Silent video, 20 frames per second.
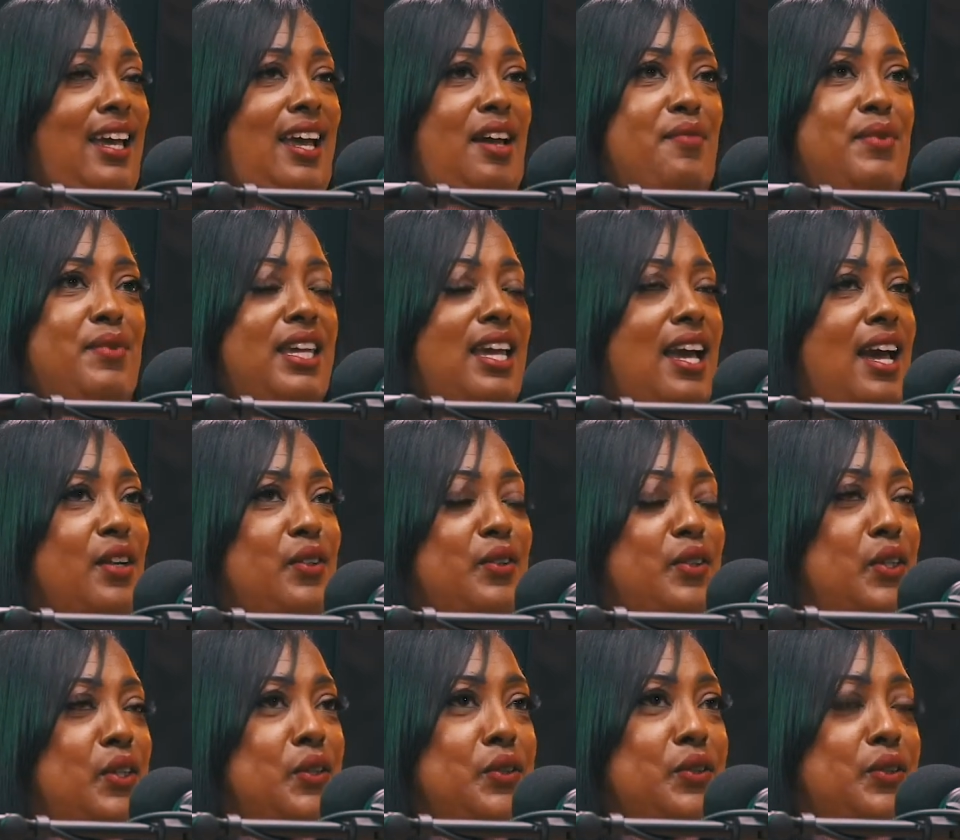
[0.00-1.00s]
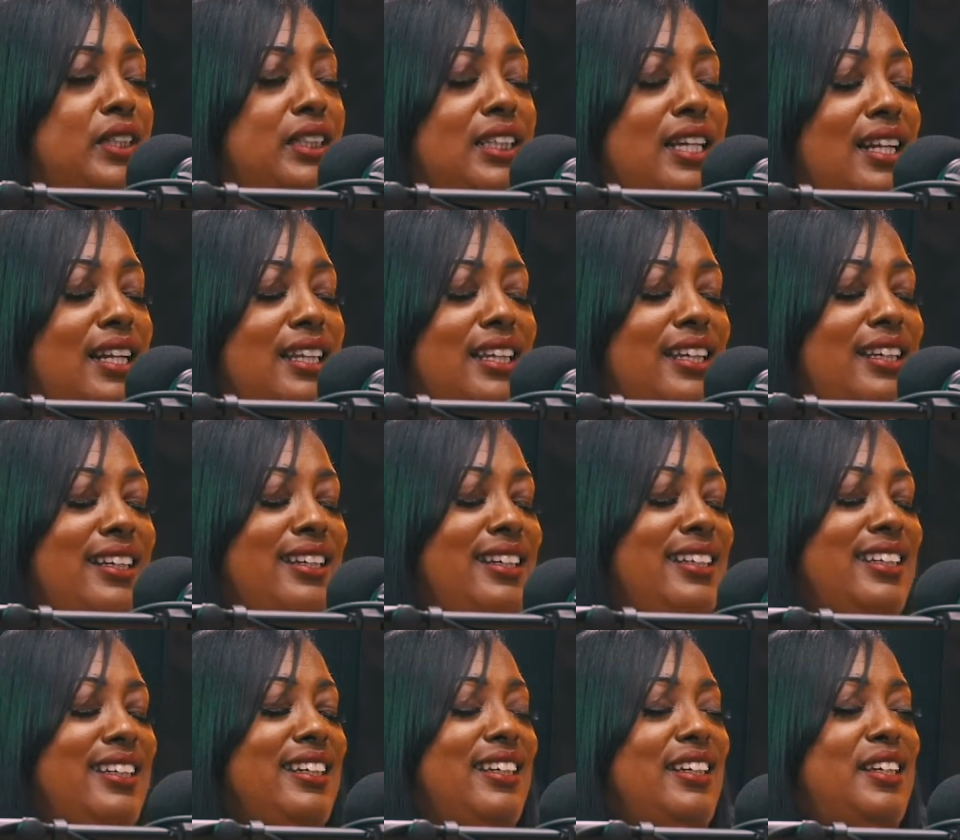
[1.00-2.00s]
I mean, I don't know. You just got to get
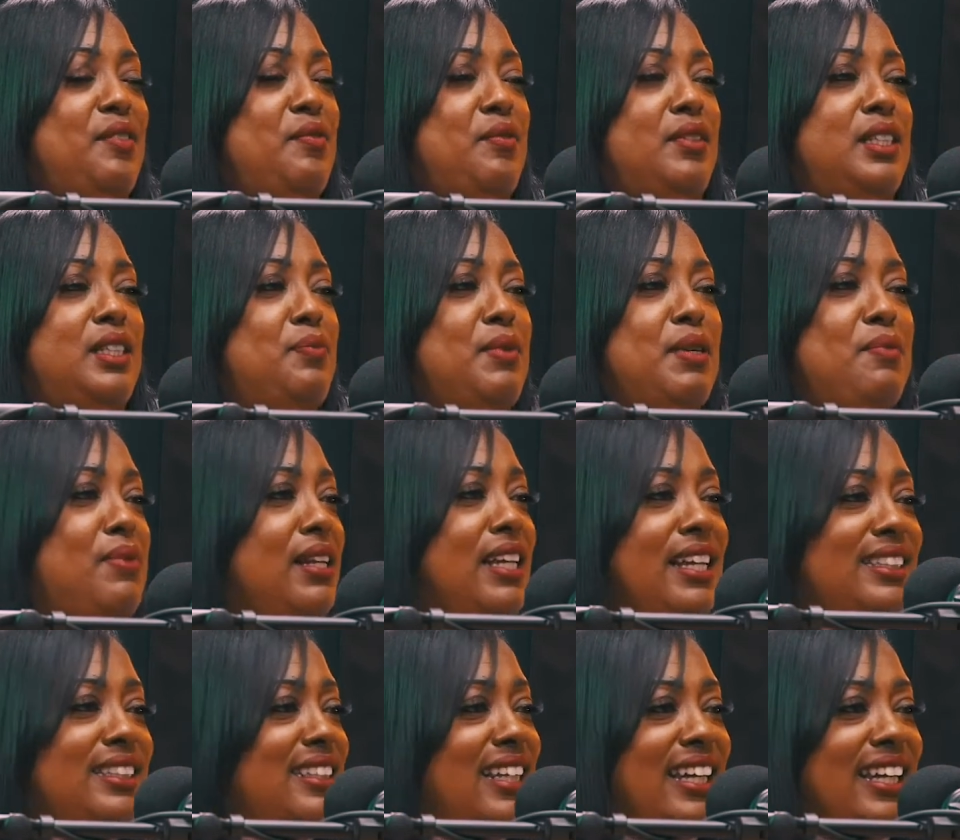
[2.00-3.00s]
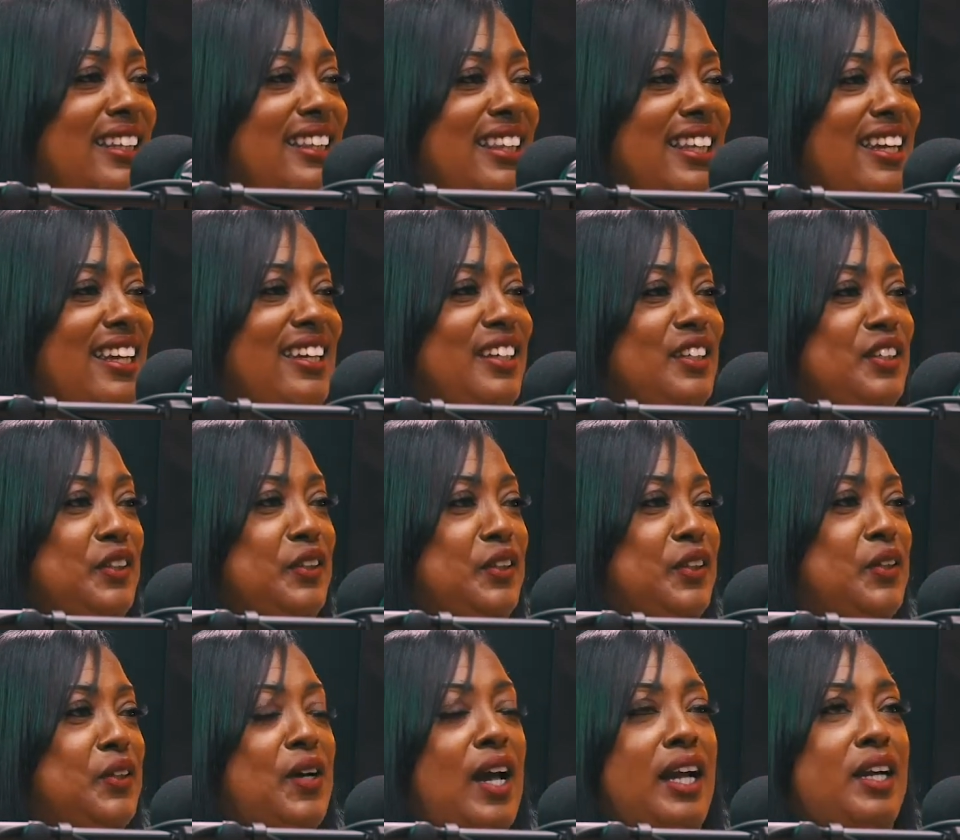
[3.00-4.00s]
lucky and get just be blessed like that. You
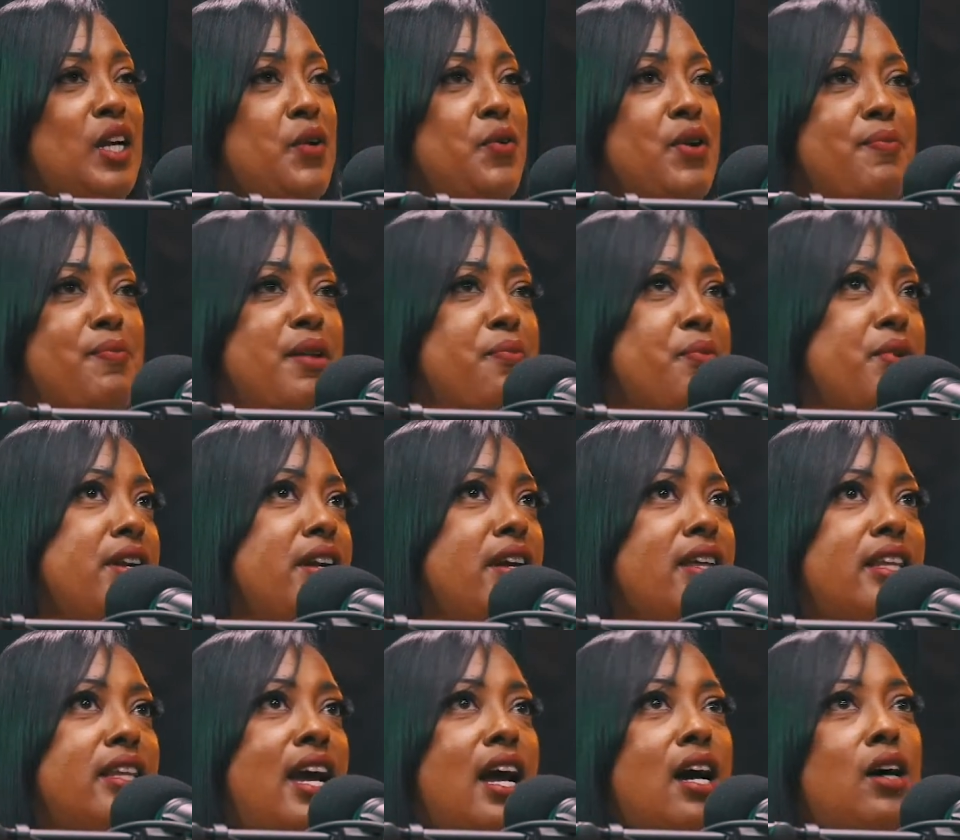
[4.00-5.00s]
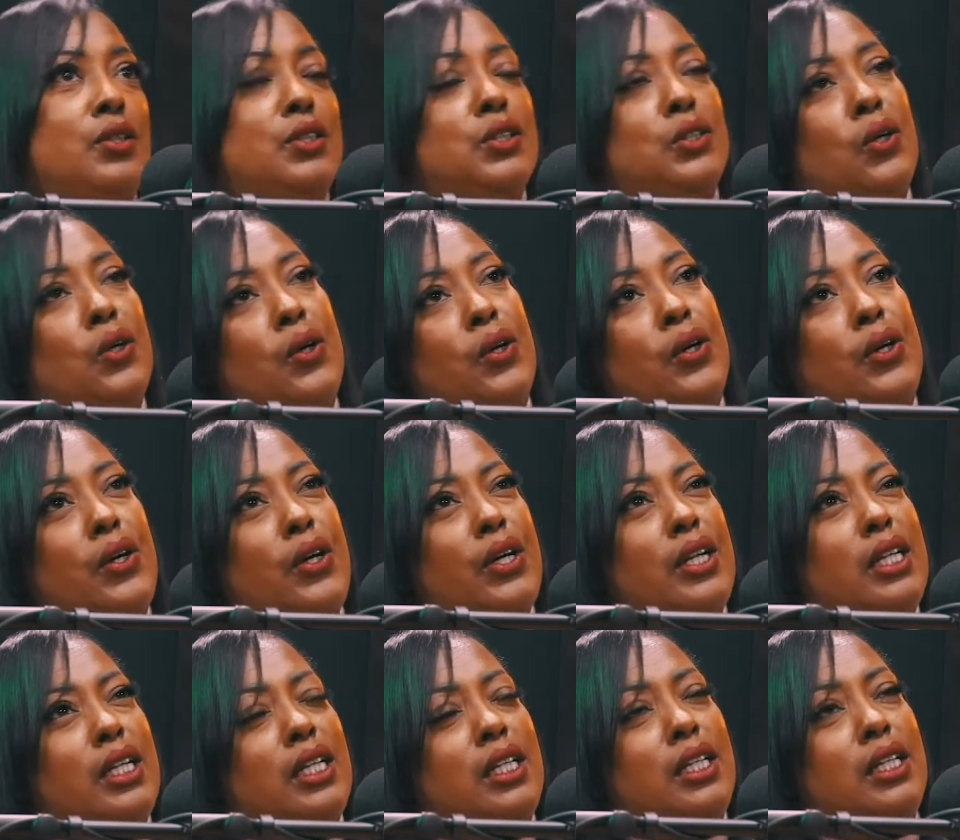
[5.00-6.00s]
know, I can remember another house
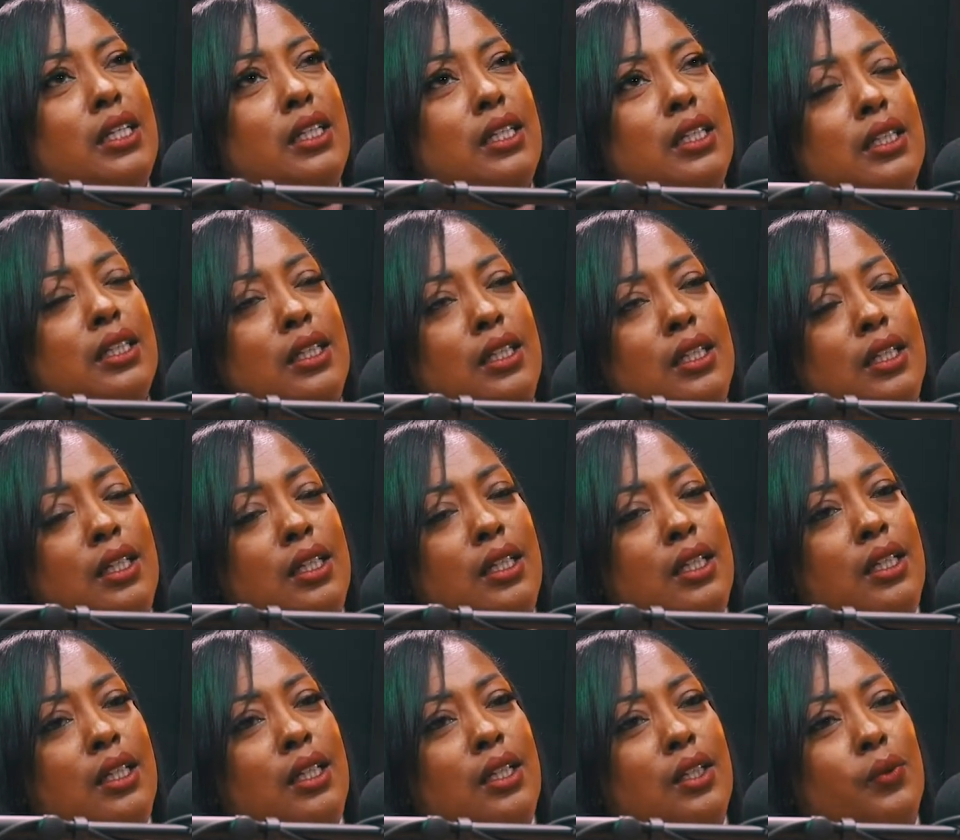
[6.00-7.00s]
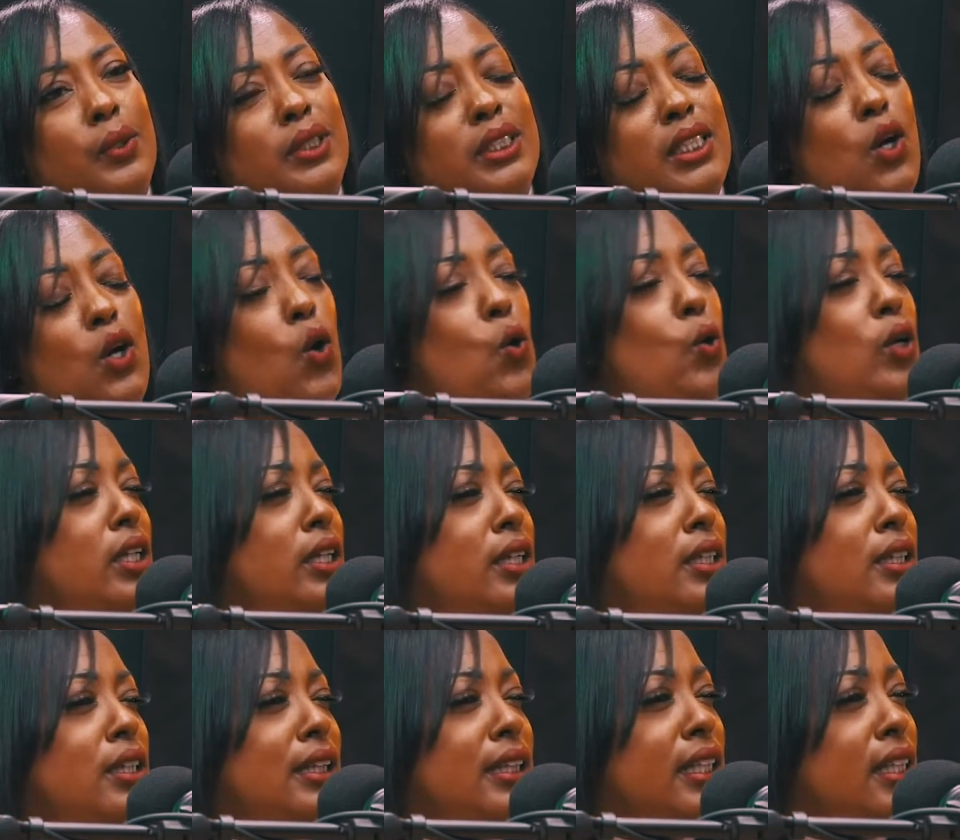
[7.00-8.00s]
on was it
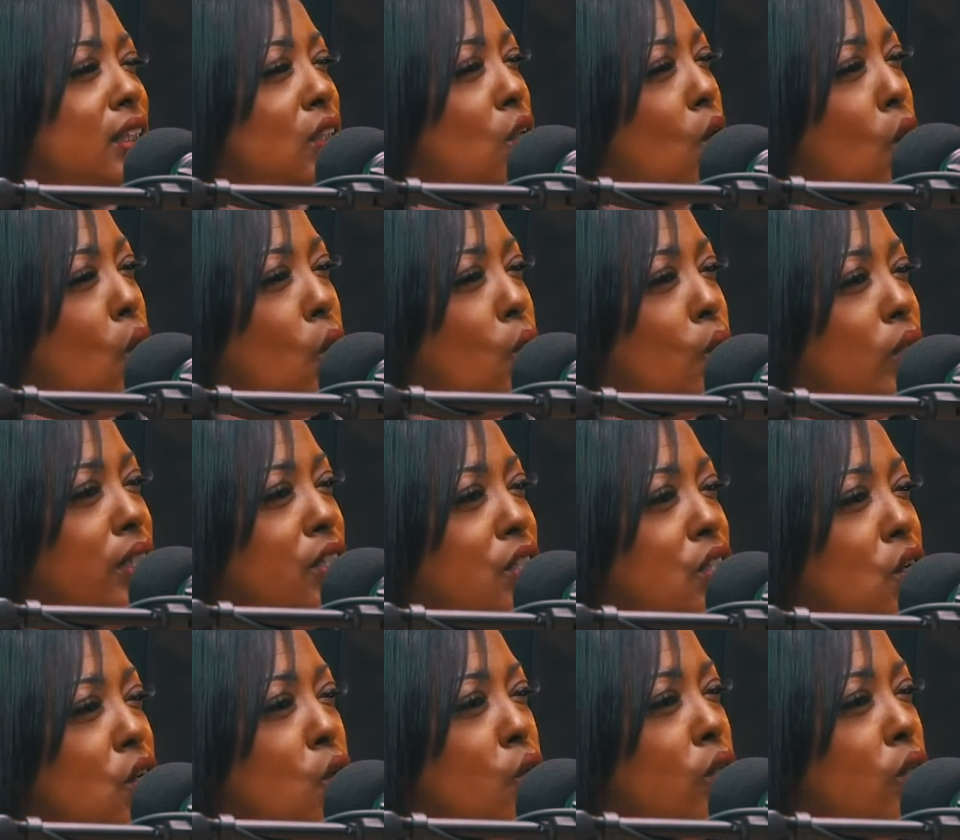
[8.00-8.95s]
Oakland? I think it's called Oakland